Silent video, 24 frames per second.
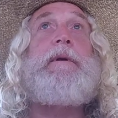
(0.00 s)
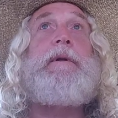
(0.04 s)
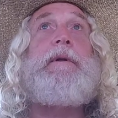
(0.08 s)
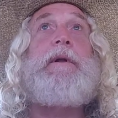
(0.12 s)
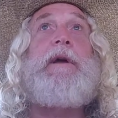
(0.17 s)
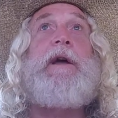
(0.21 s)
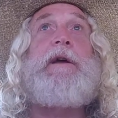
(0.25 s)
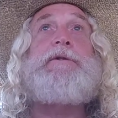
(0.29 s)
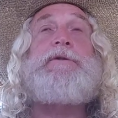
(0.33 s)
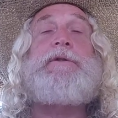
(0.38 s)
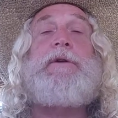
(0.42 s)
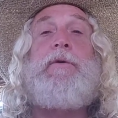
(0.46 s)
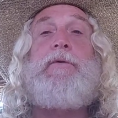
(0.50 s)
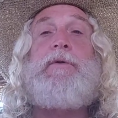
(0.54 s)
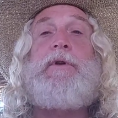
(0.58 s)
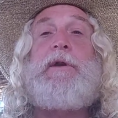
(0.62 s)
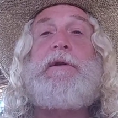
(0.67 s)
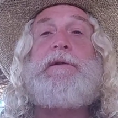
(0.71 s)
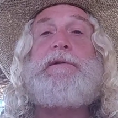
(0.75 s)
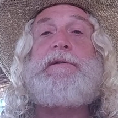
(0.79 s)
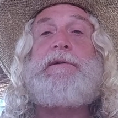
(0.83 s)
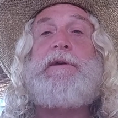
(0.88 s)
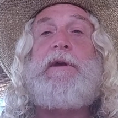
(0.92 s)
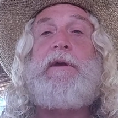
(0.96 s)
I showed you
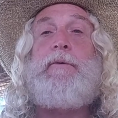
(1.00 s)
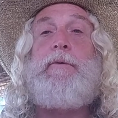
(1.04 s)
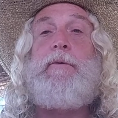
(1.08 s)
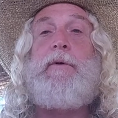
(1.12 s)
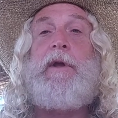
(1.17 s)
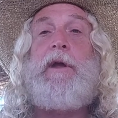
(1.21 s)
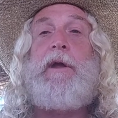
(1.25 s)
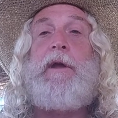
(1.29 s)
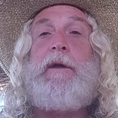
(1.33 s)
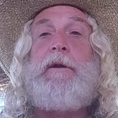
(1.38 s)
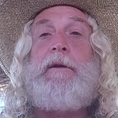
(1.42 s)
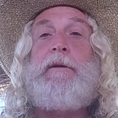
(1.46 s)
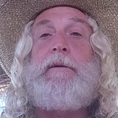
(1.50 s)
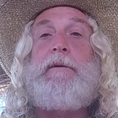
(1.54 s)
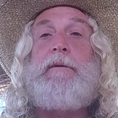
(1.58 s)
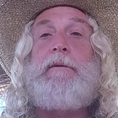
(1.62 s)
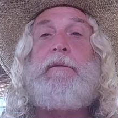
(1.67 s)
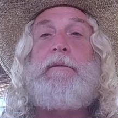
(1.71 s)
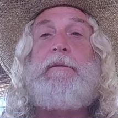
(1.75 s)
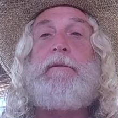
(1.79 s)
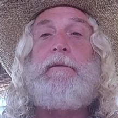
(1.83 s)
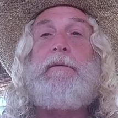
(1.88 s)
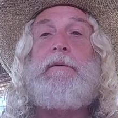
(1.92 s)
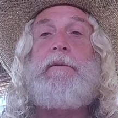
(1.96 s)
the seaweed
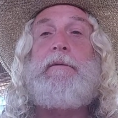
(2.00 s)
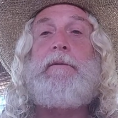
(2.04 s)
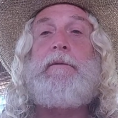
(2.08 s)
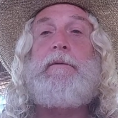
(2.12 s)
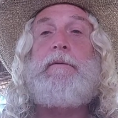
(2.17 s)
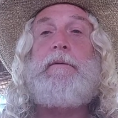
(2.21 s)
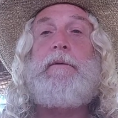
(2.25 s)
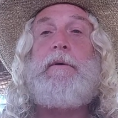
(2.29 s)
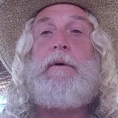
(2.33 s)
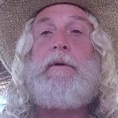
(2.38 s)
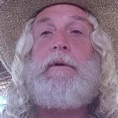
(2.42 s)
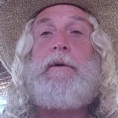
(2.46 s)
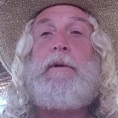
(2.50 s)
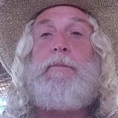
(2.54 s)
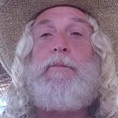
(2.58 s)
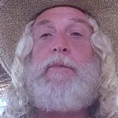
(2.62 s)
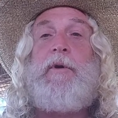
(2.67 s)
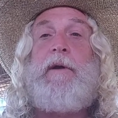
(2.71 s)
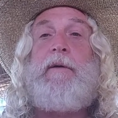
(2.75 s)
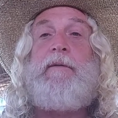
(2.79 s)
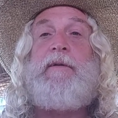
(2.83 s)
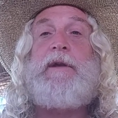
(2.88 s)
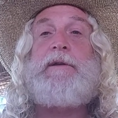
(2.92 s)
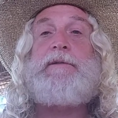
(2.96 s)
on the
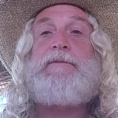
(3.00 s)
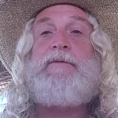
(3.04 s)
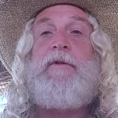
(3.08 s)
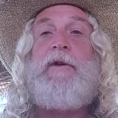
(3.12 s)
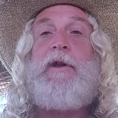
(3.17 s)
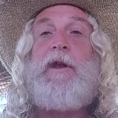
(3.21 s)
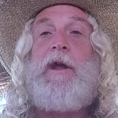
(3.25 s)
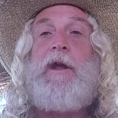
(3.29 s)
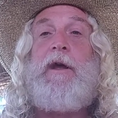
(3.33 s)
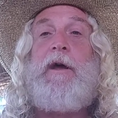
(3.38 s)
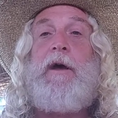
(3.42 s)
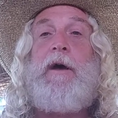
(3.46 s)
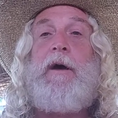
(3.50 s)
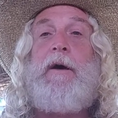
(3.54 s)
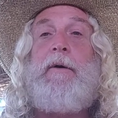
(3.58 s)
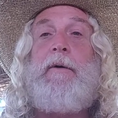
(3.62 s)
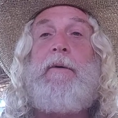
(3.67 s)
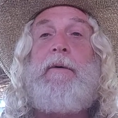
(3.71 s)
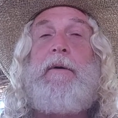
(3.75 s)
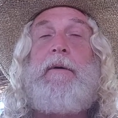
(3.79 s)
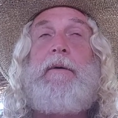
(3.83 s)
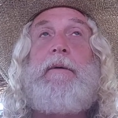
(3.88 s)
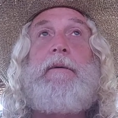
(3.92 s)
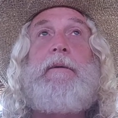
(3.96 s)
previous video.
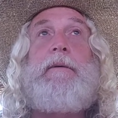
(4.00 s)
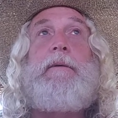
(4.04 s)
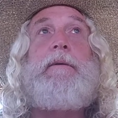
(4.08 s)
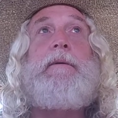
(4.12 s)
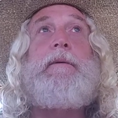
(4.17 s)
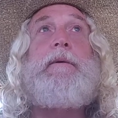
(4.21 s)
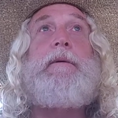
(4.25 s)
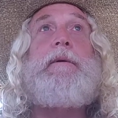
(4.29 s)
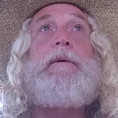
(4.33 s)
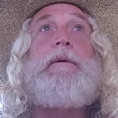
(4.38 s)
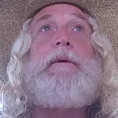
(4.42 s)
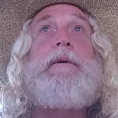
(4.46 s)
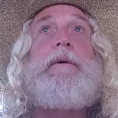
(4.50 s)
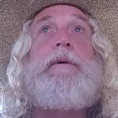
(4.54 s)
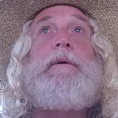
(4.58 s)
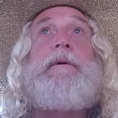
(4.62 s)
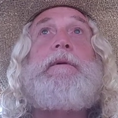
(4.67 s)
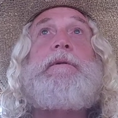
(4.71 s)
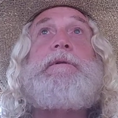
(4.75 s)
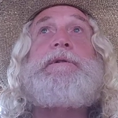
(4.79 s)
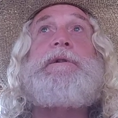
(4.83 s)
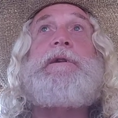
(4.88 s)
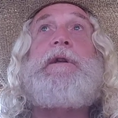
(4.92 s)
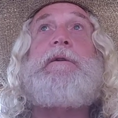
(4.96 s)

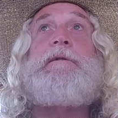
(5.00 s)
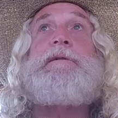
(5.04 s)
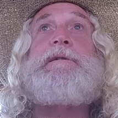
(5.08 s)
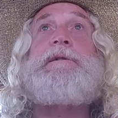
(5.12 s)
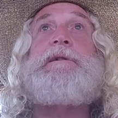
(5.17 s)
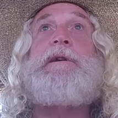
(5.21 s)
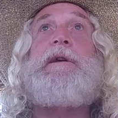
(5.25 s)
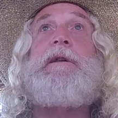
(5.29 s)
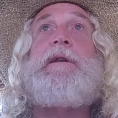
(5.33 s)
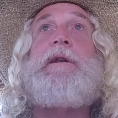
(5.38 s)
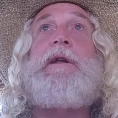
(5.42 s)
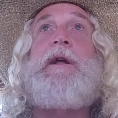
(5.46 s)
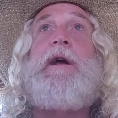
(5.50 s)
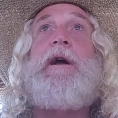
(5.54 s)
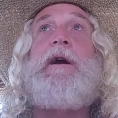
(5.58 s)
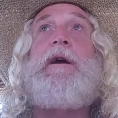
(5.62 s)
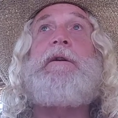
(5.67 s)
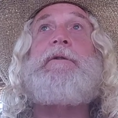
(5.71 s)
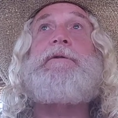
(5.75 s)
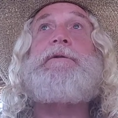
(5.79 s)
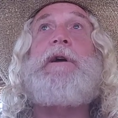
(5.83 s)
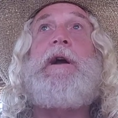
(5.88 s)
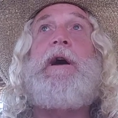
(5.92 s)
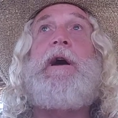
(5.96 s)
Still sitting there,
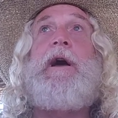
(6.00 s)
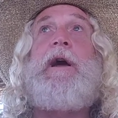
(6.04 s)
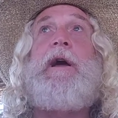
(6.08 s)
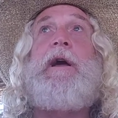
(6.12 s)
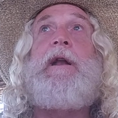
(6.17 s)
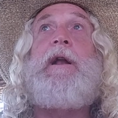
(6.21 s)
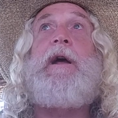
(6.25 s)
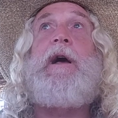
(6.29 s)
drying